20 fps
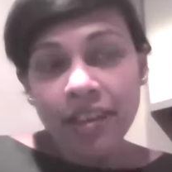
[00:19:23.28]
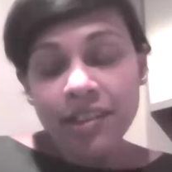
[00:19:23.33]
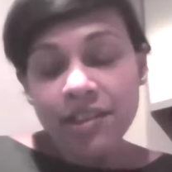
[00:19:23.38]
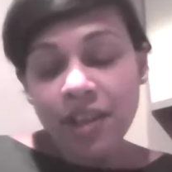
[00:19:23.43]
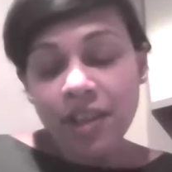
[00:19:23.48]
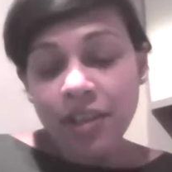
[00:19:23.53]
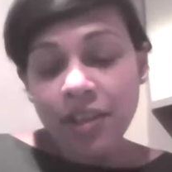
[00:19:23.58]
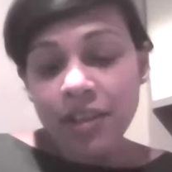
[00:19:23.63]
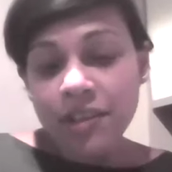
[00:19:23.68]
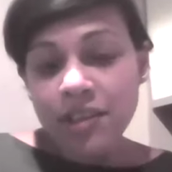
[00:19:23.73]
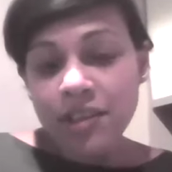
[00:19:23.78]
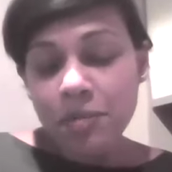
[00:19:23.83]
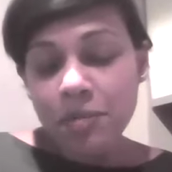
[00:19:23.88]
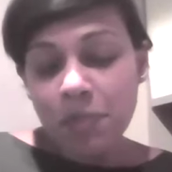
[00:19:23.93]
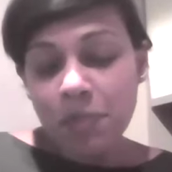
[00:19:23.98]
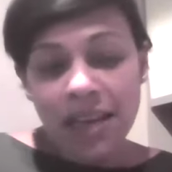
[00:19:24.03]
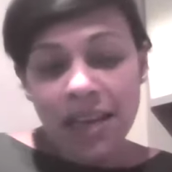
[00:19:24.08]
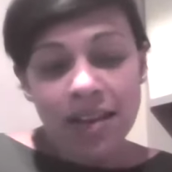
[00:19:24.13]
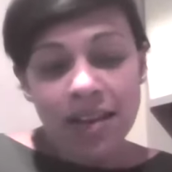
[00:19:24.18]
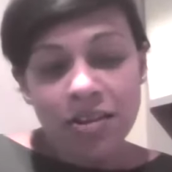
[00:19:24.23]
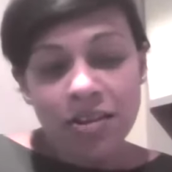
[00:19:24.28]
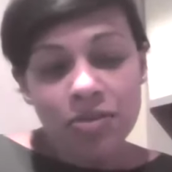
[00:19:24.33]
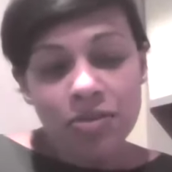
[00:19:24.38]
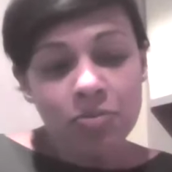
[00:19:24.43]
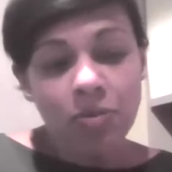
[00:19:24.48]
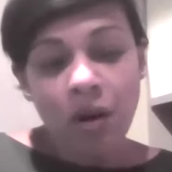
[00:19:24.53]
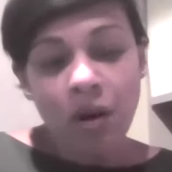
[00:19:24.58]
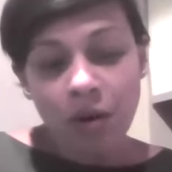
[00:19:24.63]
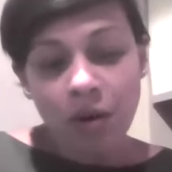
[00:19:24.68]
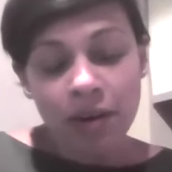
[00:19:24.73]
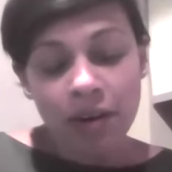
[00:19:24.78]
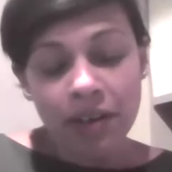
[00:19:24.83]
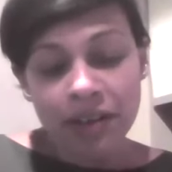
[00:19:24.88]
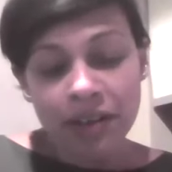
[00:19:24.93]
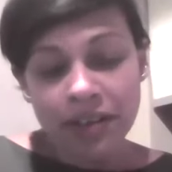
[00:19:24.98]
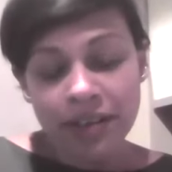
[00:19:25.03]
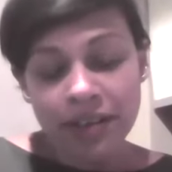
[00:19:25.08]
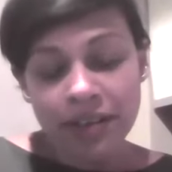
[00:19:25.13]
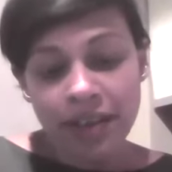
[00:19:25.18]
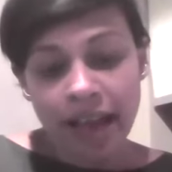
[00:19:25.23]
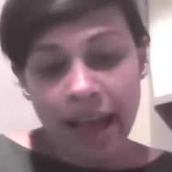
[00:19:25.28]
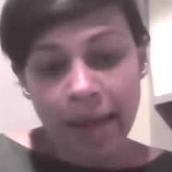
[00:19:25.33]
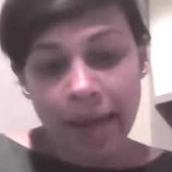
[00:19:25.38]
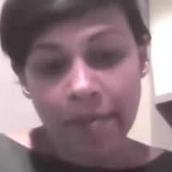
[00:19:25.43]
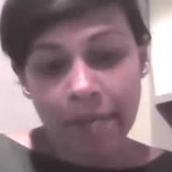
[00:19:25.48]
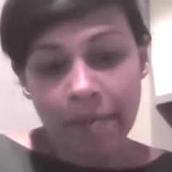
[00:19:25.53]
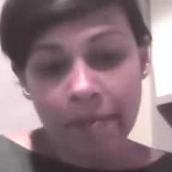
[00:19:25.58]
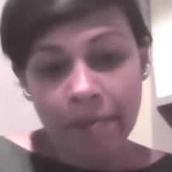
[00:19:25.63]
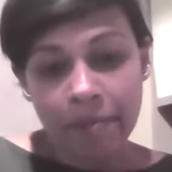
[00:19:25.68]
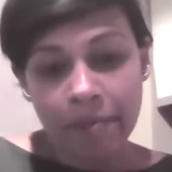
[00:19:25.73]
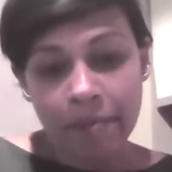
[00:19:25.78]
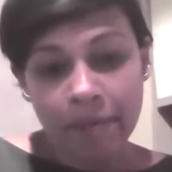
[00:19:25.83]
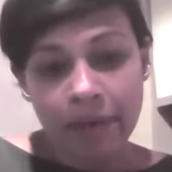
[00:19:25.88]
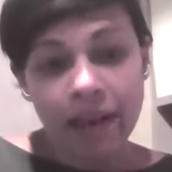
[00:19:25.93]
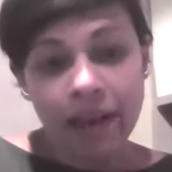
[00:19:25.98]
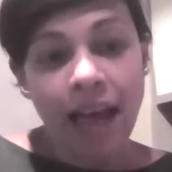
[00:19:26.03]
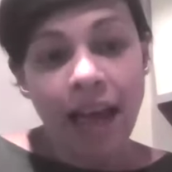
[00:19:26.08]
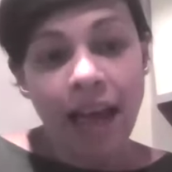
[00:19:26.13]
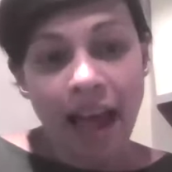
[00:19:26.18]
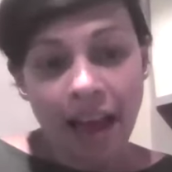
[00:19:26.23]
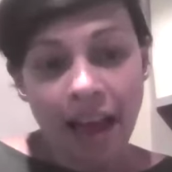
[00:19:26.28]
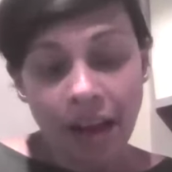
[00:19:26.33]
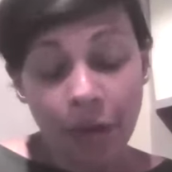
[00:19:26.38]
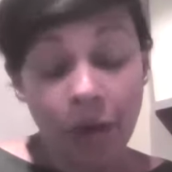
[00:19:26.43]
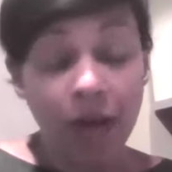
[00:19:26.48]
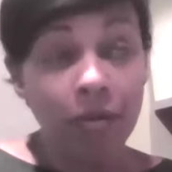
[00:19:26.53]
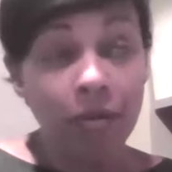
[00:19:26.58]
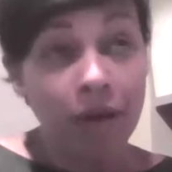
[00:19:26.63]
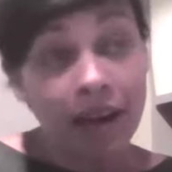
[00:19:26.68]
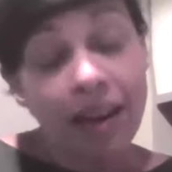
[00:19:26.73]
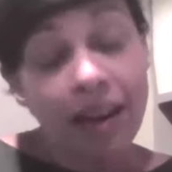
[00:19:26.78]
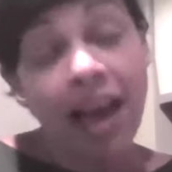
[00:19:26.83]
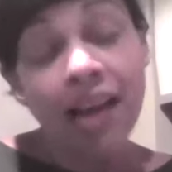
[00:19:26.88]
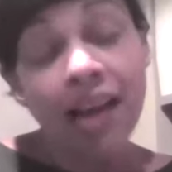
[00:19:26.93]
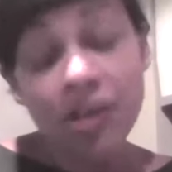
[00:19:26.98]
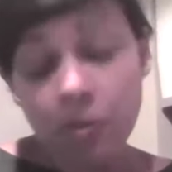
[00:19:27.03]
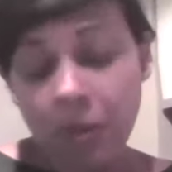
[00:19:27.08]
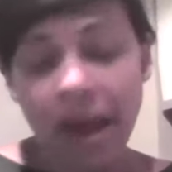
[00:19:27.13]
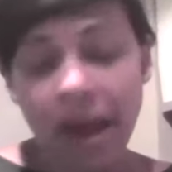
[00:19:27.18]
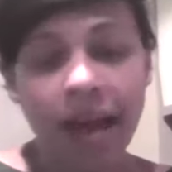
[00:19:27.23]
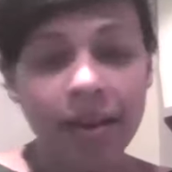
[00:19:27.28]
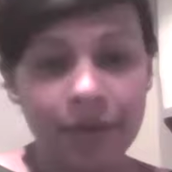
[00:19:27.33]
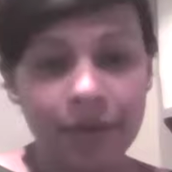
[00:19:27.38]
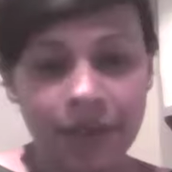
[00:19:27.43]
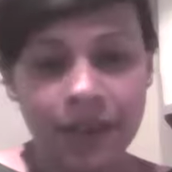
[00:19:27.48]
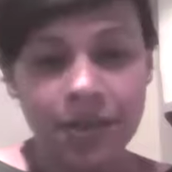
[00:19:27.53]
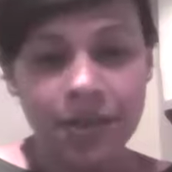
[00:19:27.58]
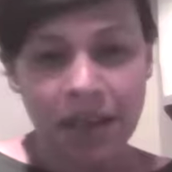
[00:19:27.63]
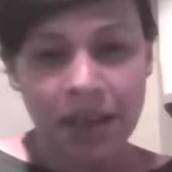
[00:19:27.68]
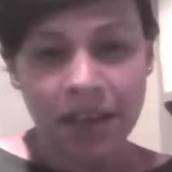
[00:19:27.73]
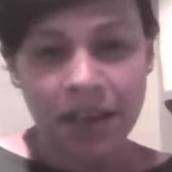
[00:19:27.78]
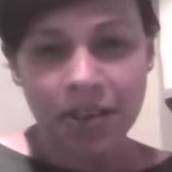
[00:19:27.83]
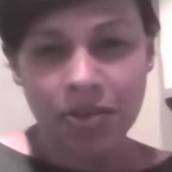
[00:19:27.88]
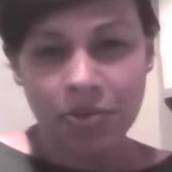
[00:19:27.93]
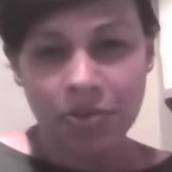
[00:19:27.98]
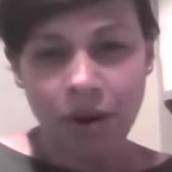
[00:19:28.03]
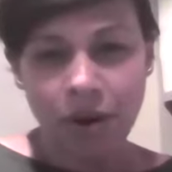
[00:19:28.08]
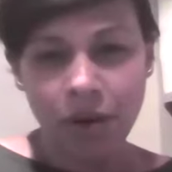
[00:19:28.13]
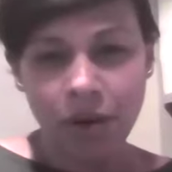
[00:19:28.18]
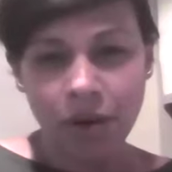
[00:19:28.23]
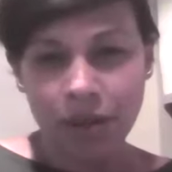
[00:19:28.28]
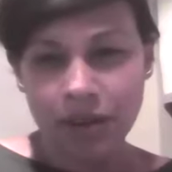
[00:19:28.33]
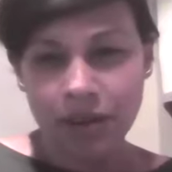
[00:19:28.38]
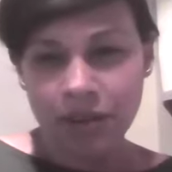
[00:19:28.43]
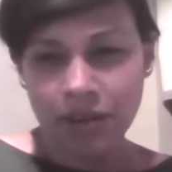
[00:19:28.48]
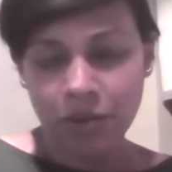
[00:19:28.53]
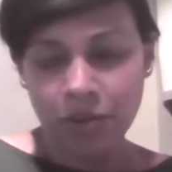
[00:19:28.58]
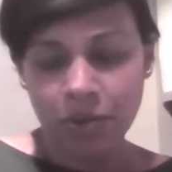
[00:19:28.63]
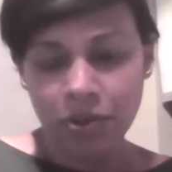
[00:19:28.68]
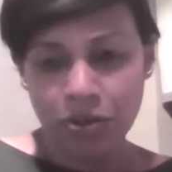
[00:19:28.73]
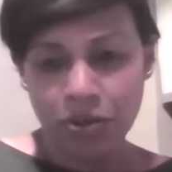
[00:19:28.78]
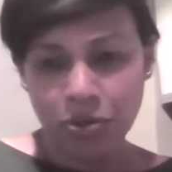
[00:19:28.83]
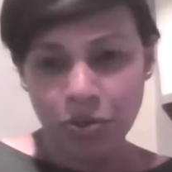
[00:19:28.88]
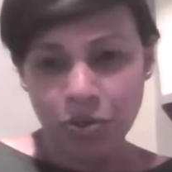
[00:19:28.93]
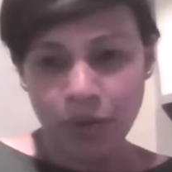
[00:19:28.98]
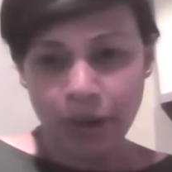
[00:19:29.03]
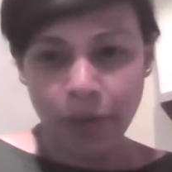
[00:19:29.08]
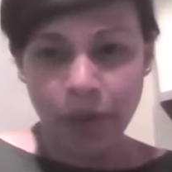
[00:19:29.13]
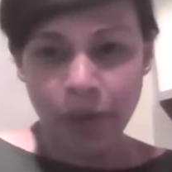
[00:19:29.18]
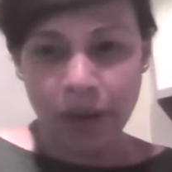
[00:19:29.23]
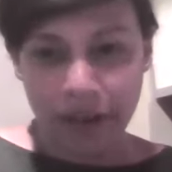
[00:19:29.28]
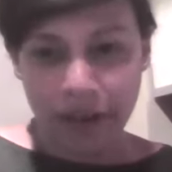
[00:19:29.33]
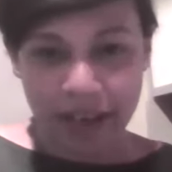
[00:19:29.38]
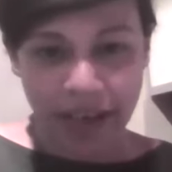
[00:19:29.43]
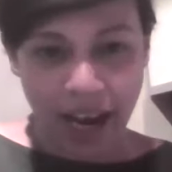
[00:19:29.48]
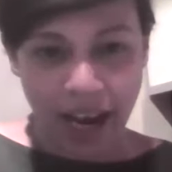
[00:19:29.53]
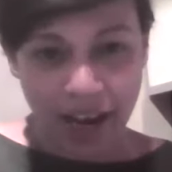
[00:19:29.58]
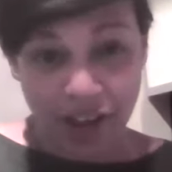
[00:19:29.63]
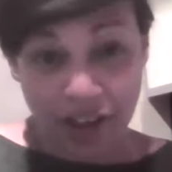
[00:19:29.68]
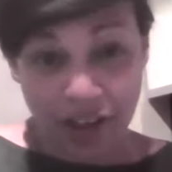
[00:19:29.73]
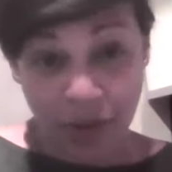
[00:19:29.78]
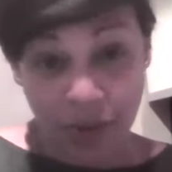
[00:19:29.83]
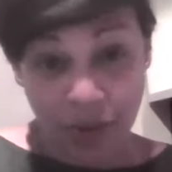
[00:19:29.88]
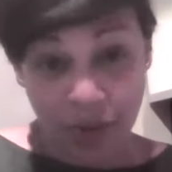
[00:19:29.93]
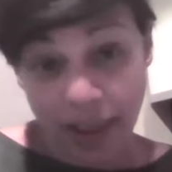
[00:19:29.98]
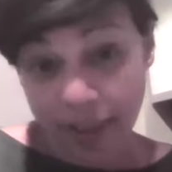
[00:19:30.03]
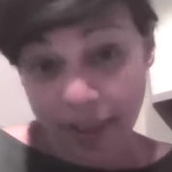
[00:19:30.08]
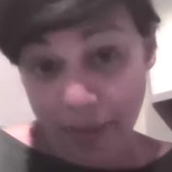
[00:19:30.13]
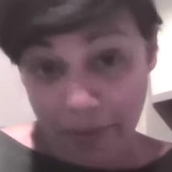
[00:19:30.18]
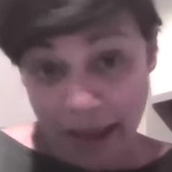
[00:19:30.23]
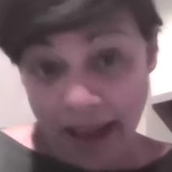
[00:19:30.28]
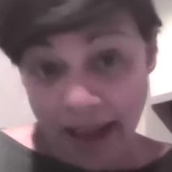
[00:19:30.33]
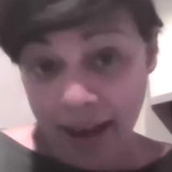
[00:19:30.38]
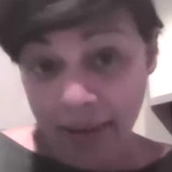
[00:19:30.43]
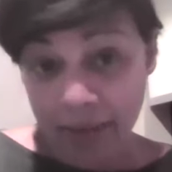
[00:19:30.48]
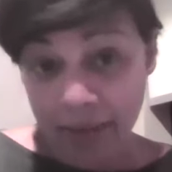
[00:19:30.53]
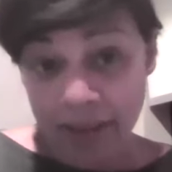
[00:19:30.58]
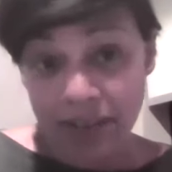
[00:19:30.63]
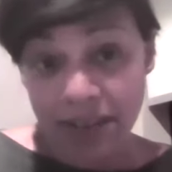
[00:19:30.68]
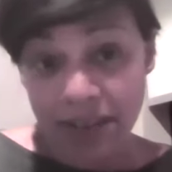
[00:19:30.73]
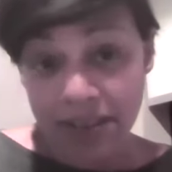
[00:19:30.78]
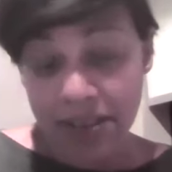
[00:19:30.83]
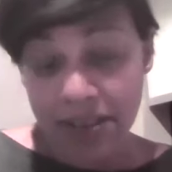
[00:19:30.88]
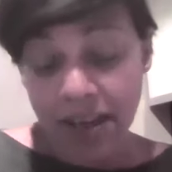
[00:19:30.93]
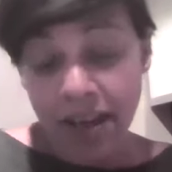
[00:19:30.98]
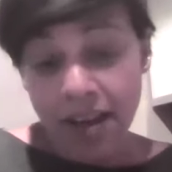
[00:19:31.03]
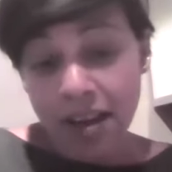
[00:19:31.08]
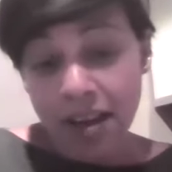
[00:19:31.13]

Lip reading: so the Speaker's role is, a large part of the Speaker's role is to ensure that we're engaging with other parliaments.